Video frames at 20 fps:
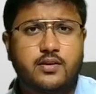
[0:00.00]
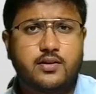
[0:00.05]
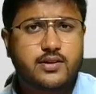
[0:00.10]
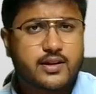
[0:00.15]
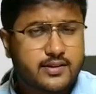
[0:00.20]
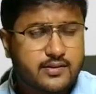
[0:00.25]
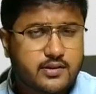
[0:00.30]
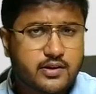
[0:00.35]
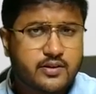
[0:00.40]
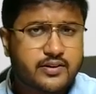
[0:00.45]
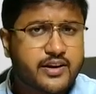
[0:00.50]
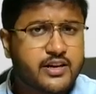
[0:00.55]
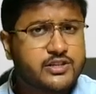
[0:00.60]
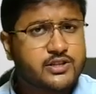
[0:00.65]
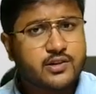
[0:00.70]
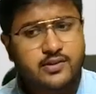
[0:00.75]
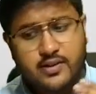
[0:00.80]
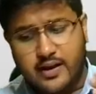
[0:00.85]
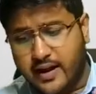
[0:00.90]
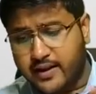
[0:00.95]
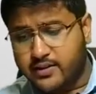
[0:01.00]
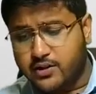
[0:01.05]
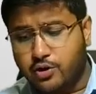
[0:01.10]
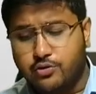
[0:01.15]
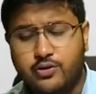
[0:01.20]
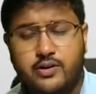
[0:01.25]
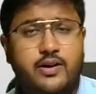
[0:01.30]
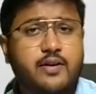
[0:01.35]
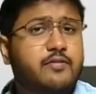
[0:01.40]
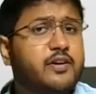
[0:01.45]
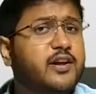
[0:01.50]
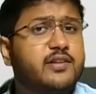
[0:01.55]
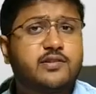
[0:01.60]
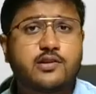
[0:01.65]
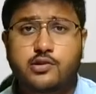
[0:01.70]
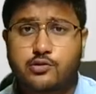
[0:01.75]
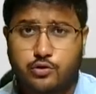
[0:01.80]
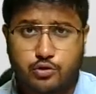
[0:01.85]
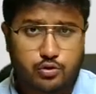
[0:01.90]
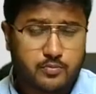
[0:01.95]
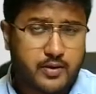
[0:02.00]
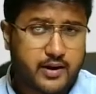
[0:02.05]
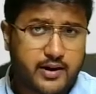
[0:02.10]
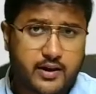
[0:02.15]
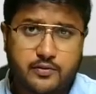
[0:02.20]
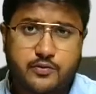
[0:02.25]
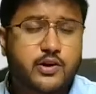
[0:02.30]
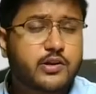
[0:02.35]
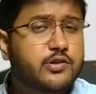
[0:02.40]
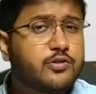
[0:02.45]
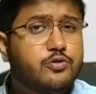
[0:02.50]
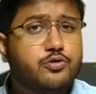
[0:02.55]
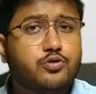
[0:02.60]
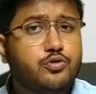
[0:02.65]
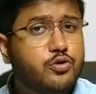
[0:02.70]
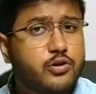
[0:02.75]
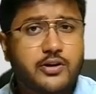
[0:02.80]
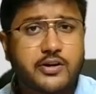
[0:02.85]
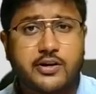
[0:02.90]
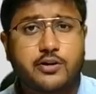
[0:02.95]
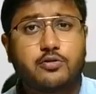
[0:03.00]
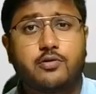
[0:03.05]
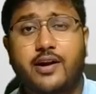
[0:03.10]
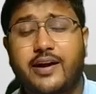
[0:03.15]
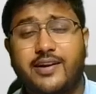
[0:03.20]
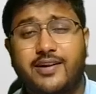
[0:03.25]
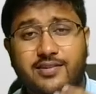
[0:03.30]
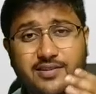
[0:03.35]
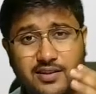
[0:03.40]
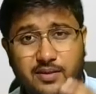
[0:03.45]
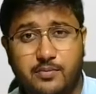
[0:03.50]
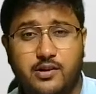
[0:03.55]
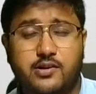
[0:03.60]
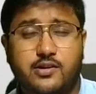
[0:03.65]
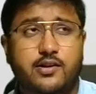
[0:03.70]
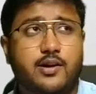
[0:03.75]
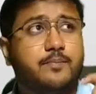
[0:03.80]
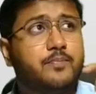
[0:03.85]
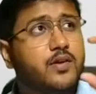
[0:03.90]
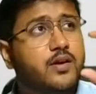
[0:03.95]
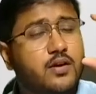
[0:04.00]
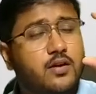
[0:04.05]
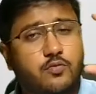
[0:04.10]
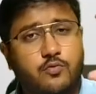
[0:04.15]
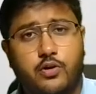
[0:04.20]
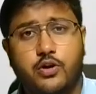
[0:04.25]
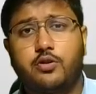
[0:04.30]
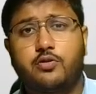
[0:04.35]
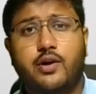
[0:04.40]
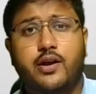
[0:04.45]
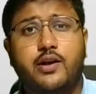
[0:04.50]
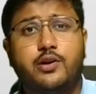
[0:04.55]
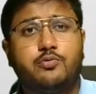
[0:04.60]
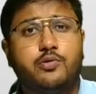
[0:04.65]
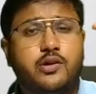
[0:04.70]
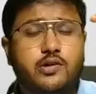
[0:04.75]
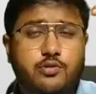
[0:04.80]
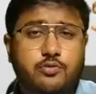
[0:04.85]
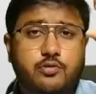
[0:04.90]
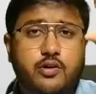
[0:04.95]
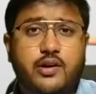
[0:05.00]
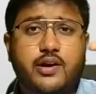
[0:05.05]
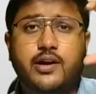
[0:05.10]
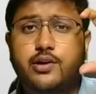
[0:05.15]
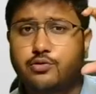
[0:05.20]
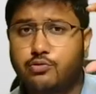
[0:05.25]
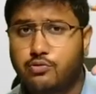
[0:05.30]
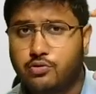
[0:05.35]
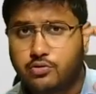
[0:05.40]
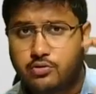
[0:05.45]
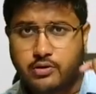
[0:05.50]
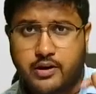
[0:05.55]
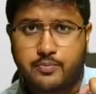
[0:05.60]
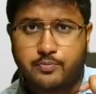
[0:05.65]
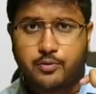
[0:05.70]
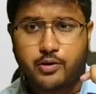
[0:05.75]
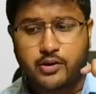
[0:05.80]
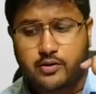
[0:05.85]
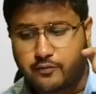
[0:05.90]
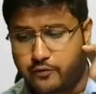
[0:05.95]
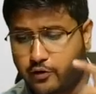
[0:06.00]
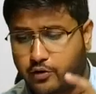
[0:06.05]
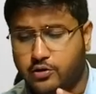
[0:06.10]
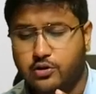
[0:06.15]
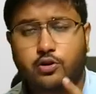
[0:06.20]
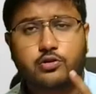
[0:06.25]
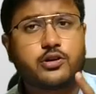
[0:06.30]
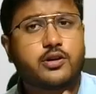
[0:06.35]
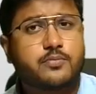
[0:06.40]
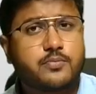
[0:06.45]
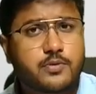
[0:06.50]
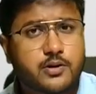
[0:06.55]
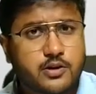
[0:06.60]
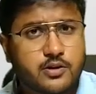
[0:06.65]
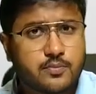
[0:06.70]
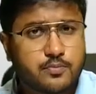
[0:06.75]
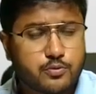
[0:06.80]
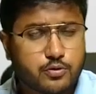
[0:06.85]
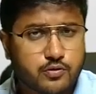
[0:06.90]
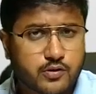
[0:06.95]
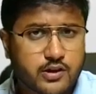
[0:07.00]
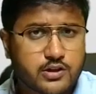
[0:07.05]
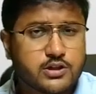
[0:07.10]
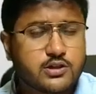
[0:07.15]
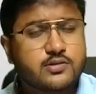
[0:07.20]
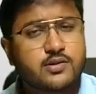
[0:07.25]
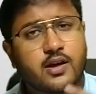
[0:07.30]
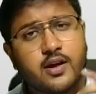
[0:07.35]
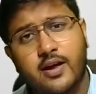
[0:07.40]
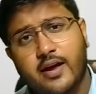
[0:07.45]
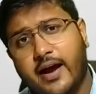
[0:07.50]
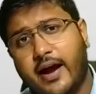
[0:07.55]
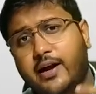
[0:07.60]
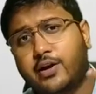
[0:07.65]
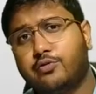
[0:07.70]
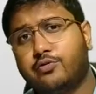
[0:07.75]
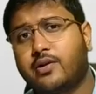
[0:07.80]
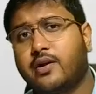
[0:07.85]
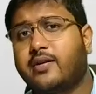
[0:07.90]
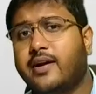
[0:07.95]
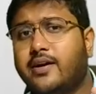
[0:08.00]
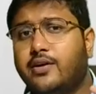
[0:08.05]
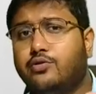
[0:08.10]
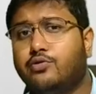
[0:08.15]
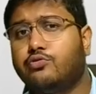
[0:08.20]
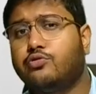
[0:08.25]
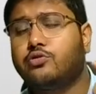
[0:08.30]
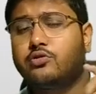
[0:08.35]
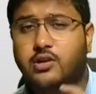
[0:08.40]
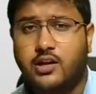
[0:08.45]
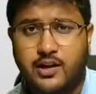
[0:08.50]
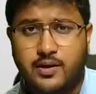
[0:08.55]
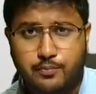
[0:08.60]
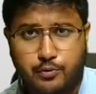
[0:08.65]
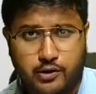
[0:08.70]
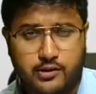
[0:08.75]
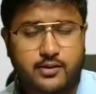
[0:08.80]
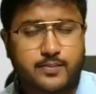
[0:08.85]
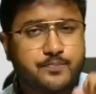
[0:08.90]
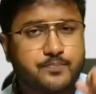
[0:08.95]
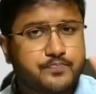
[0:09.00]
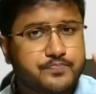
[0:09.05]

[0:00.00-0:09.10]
considerations and the audit evidences? No, my dear friends, you do not need to write similarly. What you can do is you can write 2 to 3 points for the audit procedures, and you can write 2 to 3 points